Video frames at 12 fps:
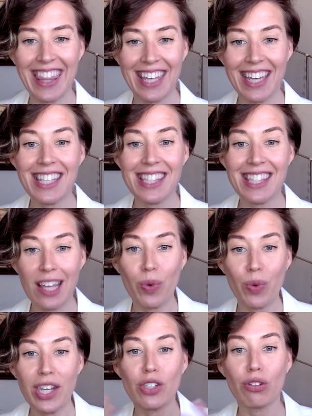this that
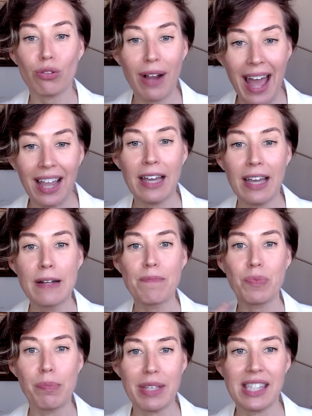we track
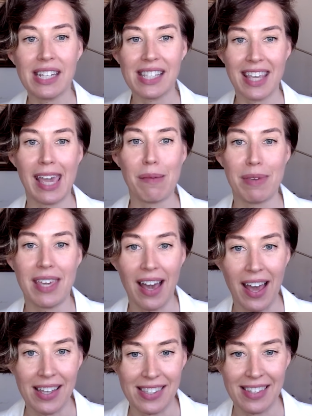business
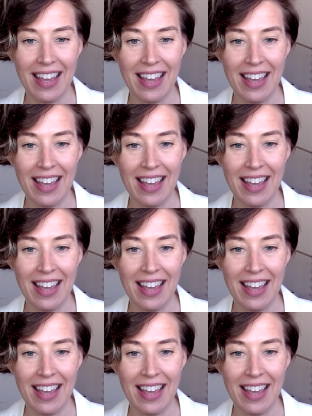KPIs.